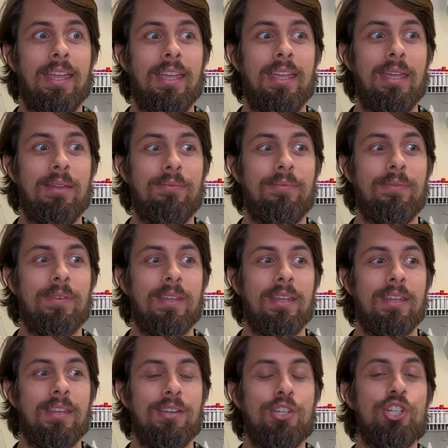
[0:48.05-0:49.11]
if
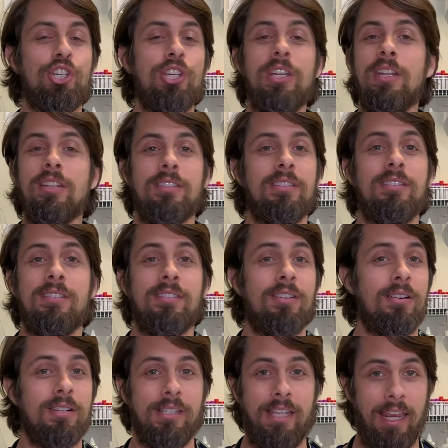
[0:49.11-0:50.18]
she doesn't
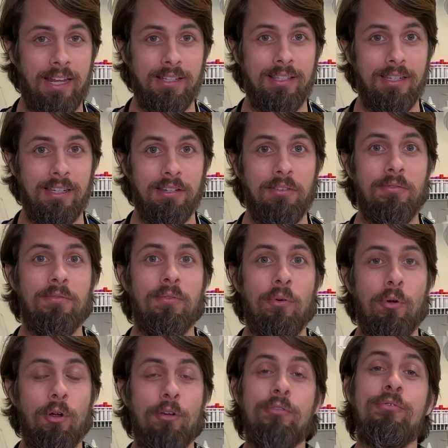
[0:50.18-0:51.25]
start dancing
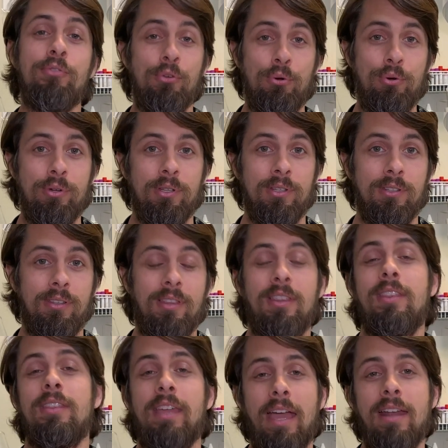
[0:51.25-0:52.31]
for food,
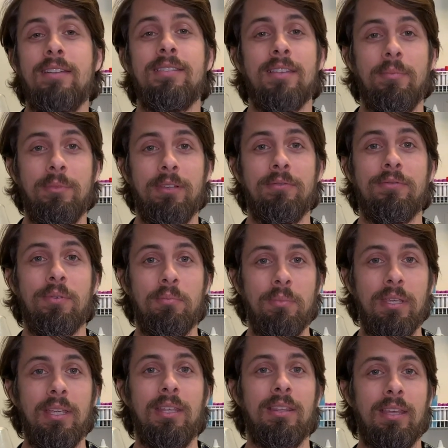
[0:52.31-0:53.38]
that is something for
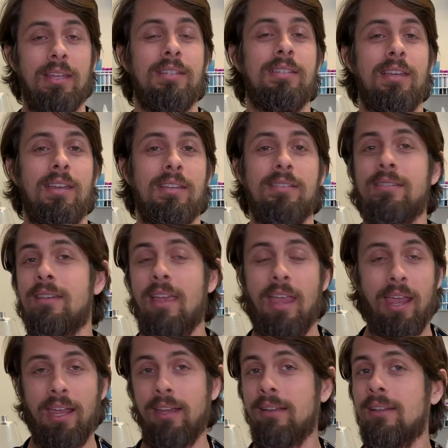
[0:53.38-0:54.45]
me that says,
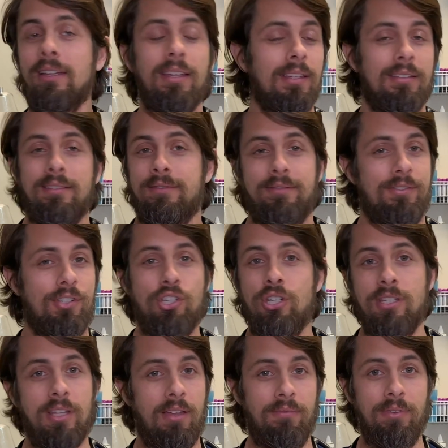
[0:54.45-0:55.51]
hey,
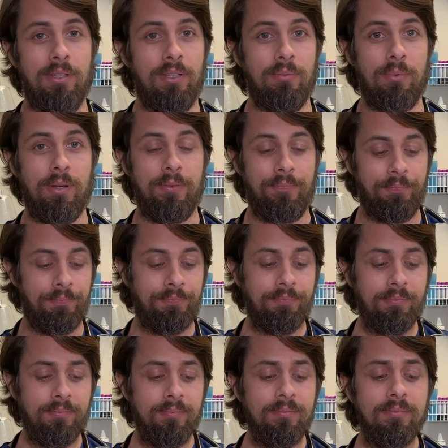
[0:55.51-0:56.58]
she's not feeling well.
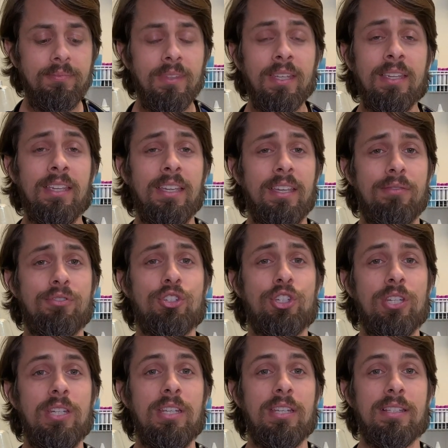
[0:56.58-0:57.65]
If
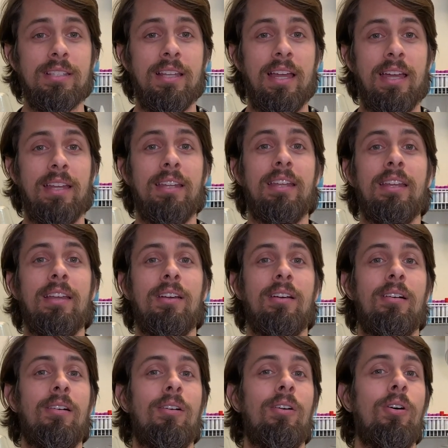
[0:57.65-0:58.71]
she is not
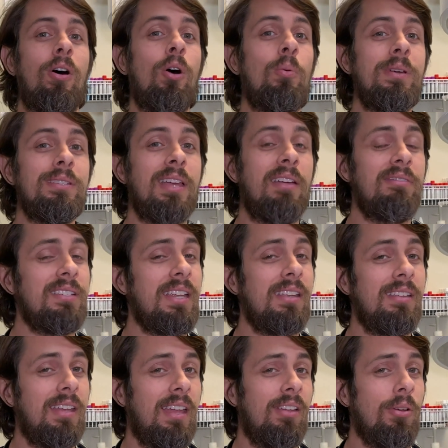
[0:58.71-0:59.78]
always having
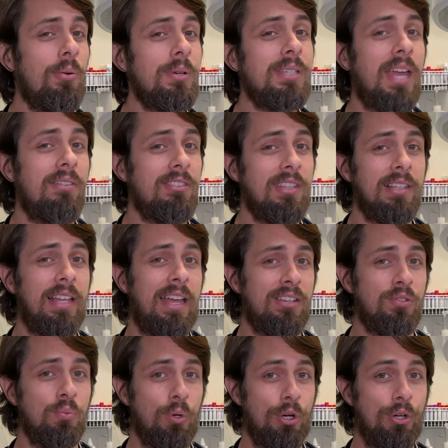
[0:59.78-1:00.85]
the
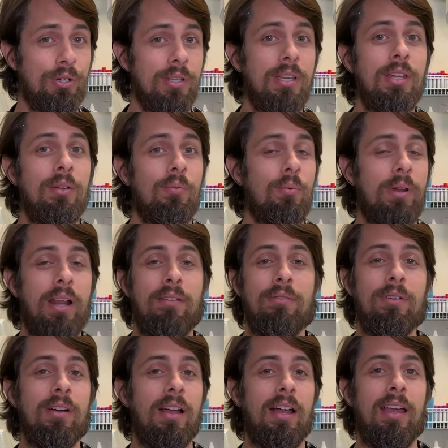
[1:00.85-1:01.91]
last word,
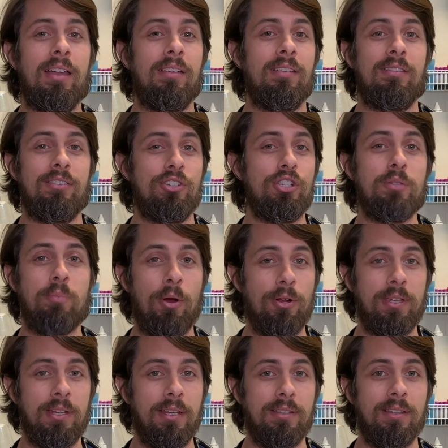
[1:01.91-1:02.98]
whenever she's
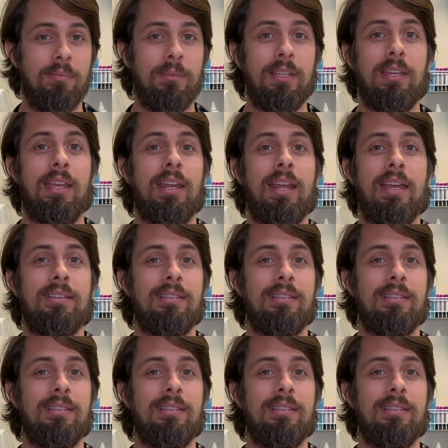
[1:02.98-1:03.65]
barking at something and I